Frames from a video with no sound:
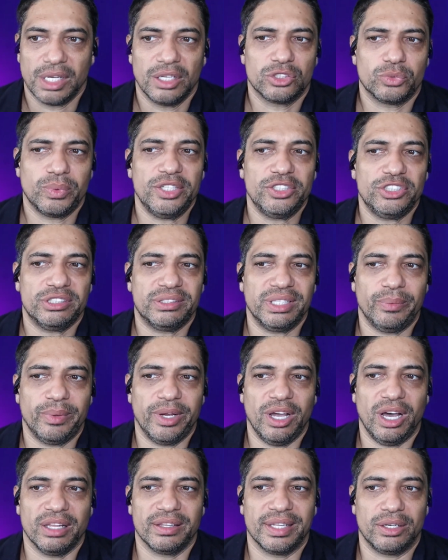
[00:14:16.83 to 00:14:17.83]
So where do you think we
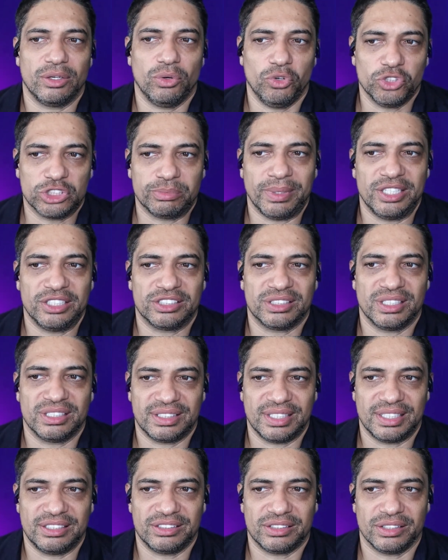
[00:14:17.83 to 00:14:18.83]
are then? Automation
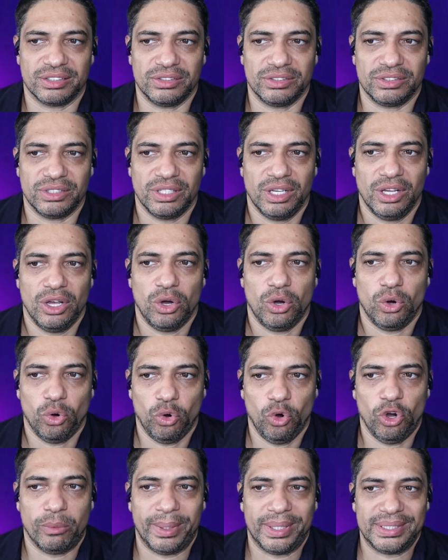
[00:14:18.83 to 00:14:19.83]
assistance,
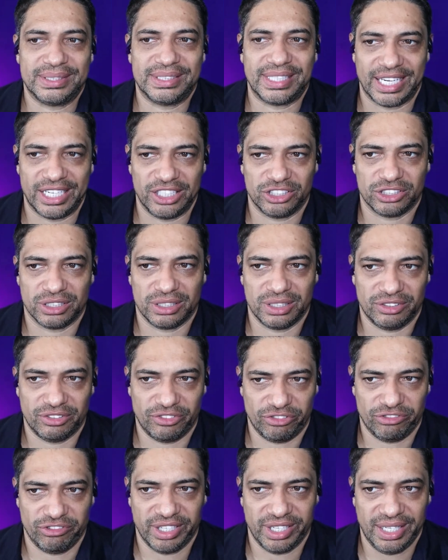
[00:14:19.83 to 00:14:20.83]
augmentation is
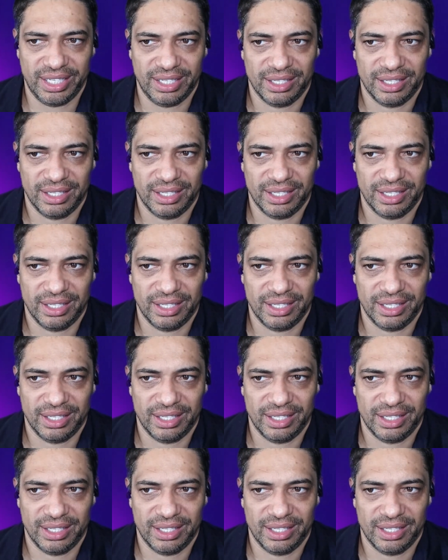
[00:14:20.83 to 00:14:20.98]
3.